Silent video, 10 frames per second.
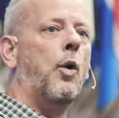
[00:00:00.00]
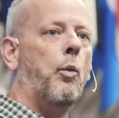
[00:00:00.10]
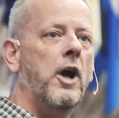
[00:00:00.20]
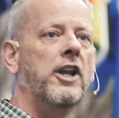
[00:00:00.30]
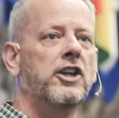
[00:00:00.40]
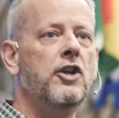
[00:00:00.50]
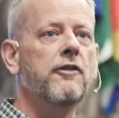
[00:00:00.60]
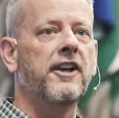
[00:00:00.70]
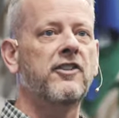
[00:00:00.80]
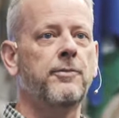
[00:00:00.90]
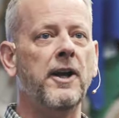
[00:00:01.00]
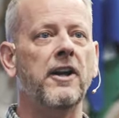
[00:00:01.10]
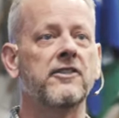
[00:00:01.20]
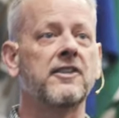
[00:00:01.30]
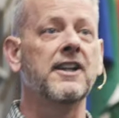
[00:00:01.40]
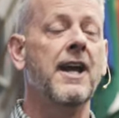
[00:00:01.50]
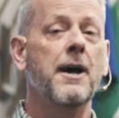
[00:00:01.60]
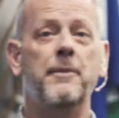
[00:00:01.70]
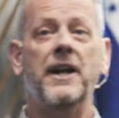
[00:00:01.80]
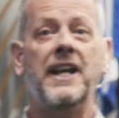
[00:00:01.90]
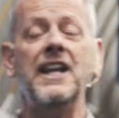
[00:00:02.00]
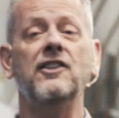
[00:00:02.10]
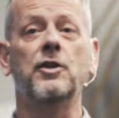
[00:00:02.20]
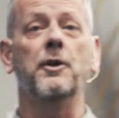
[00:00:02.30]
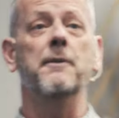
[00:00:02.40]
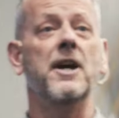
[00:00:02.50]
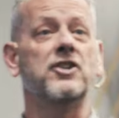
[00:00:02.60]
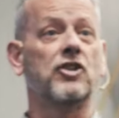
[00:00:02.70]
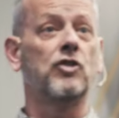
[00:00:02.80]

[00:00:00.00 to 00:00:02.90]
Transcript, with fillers: what you've experienced but he to a much